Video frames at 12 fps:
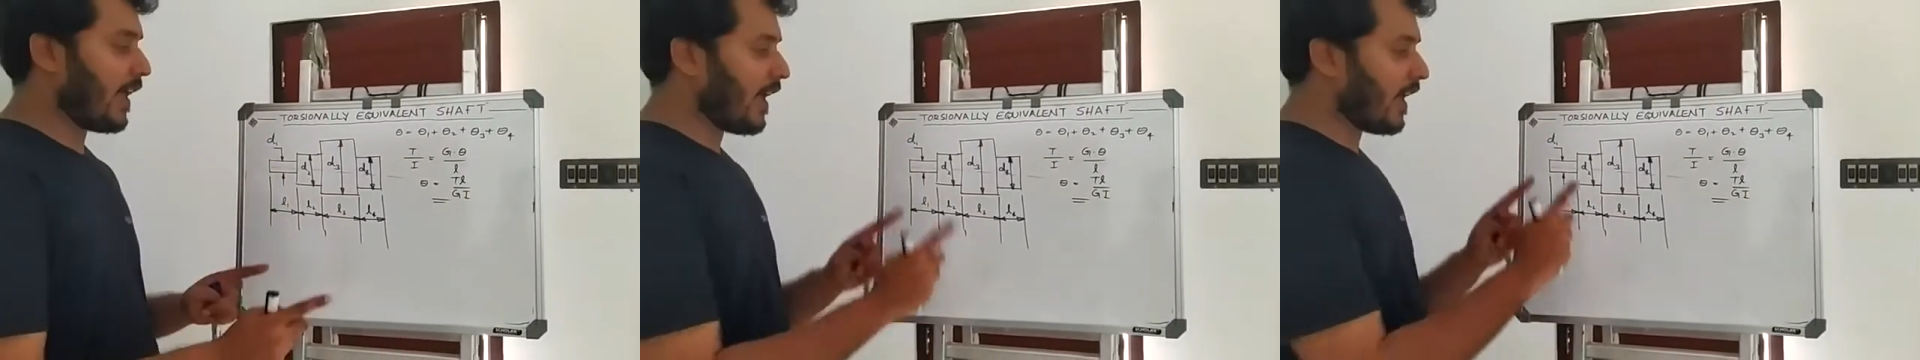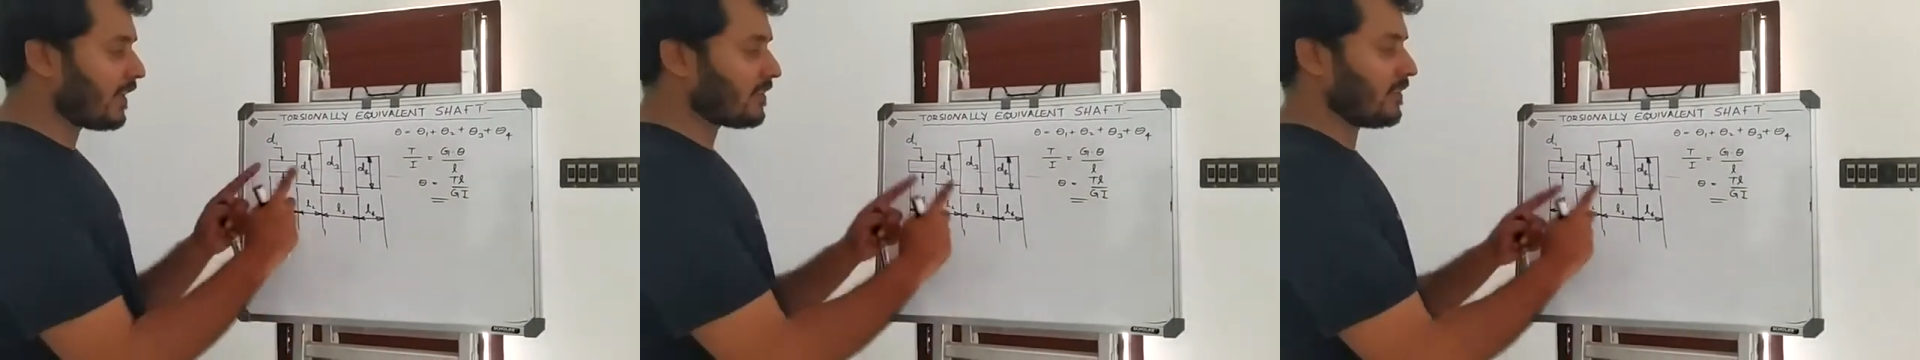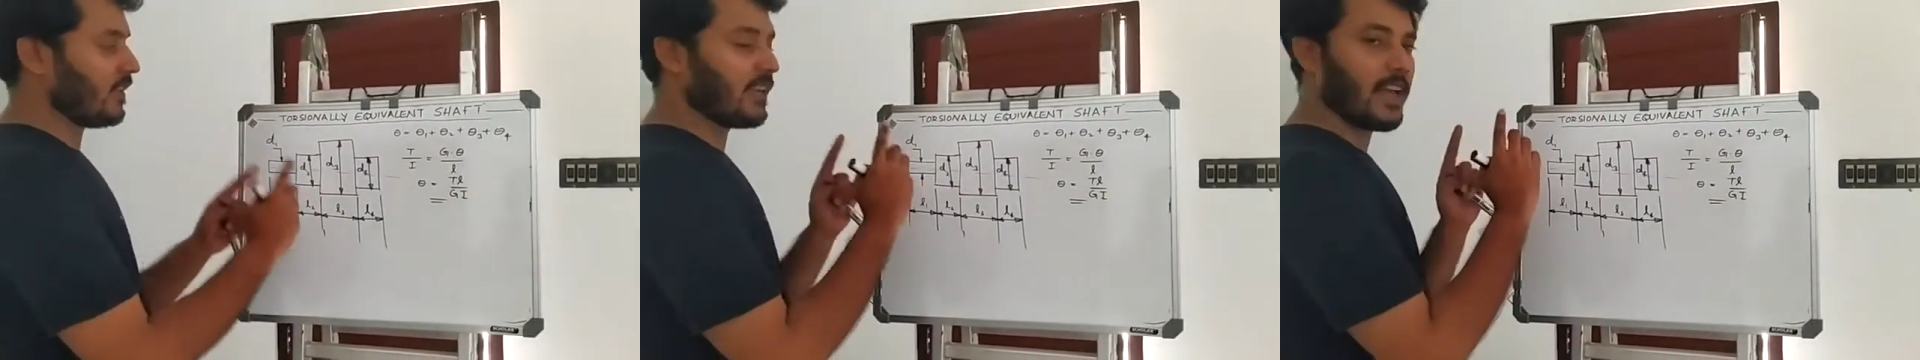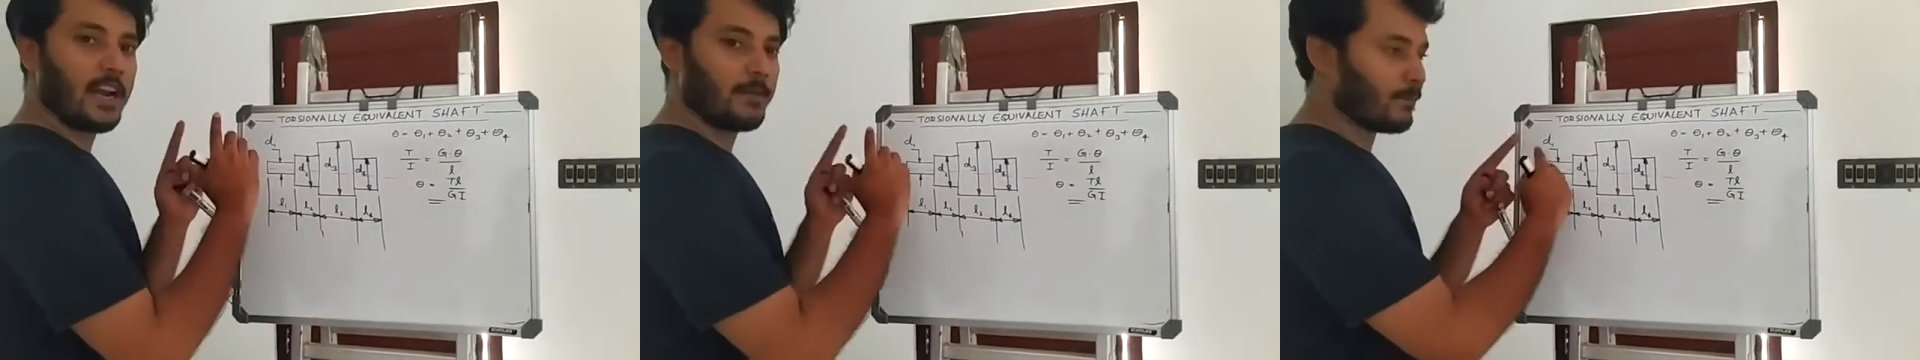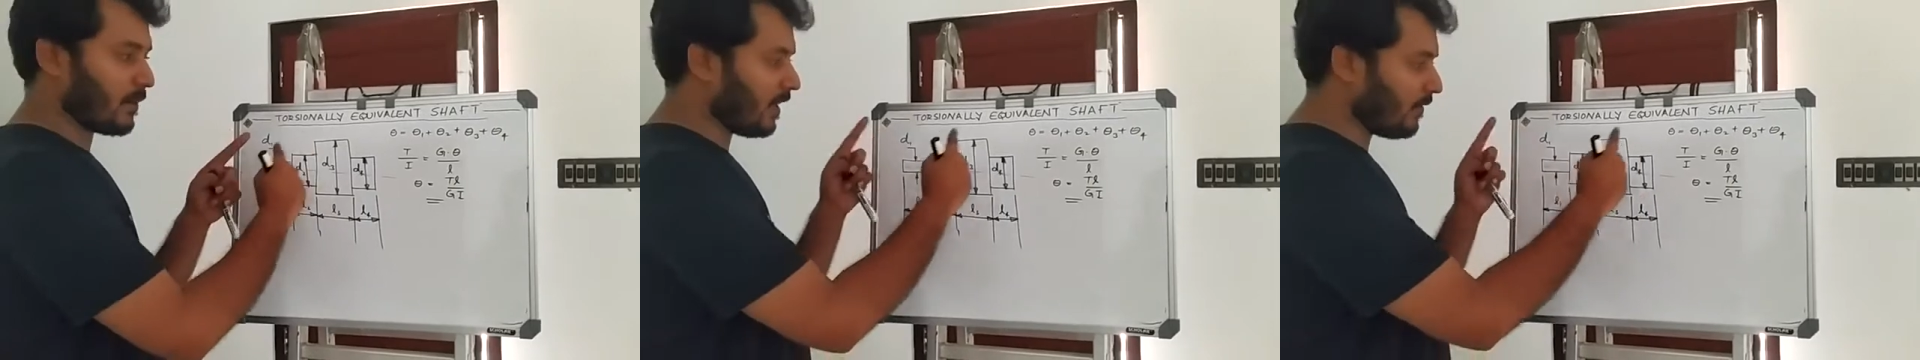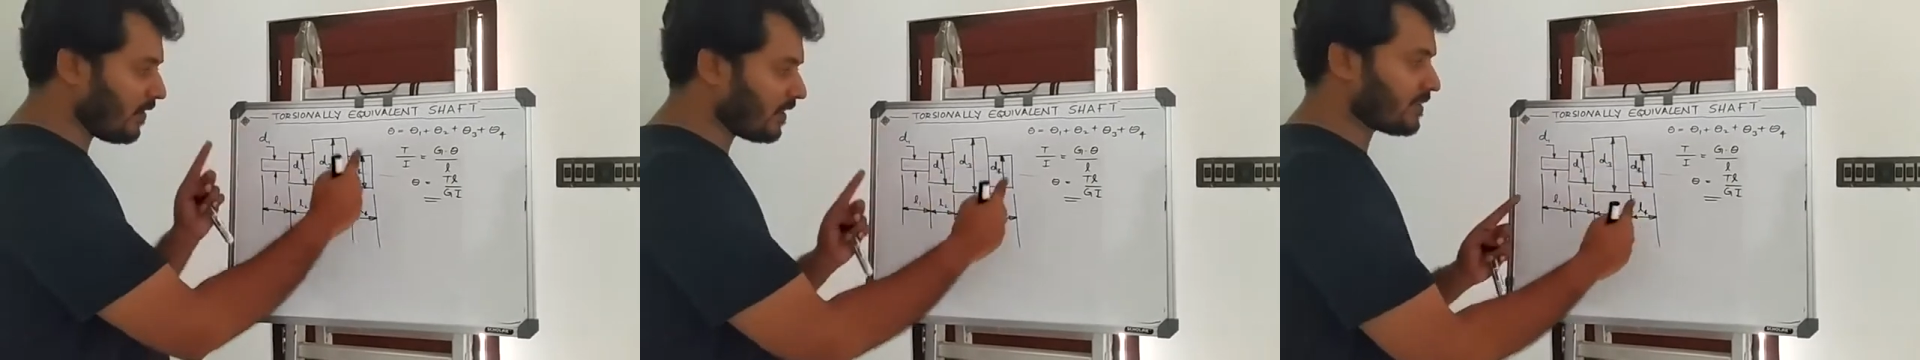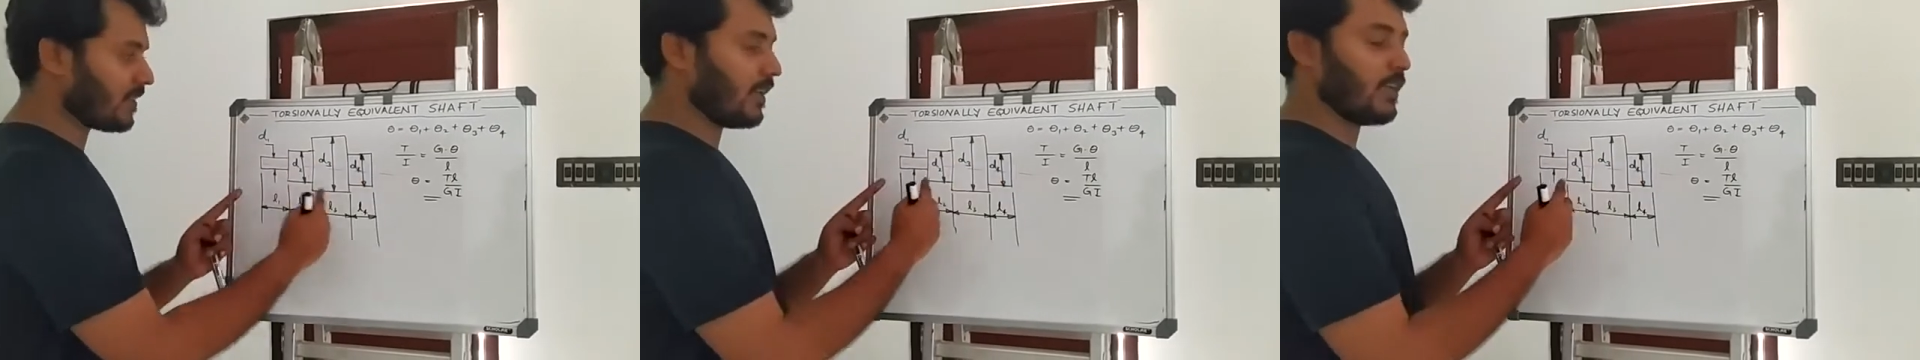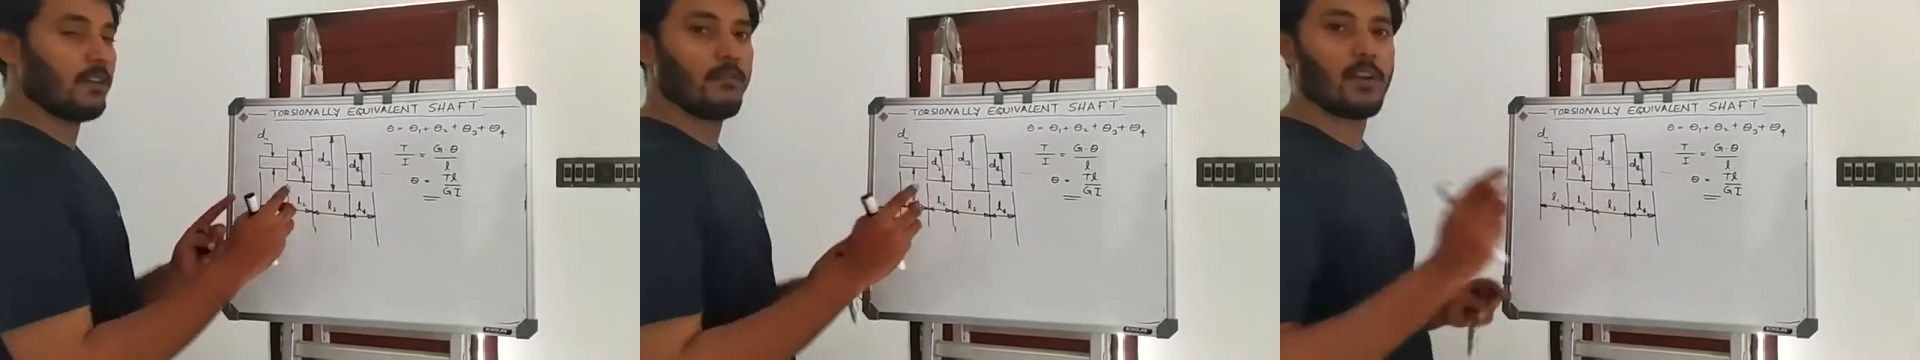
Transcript: as it had previously